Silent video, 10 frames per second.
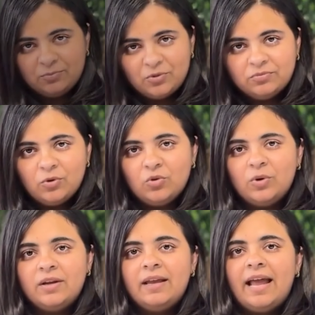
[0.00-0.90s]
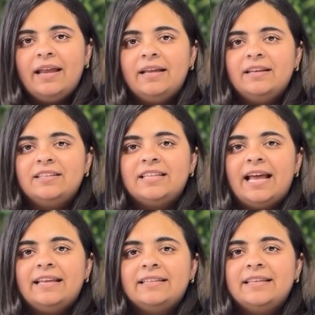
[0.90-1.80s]
move forward and
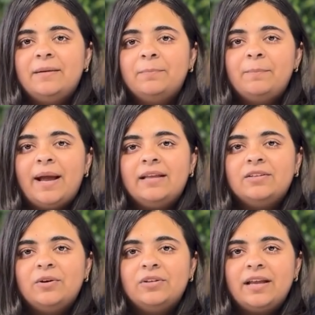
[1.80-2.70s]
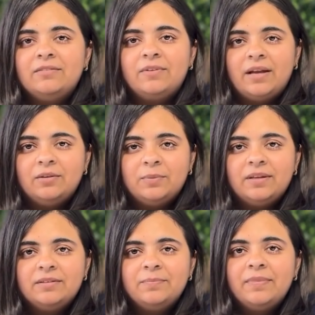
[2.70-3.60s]
understand its impacts on the
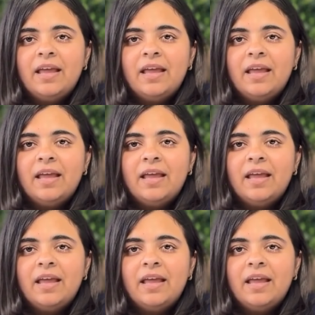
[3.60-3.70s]
environment.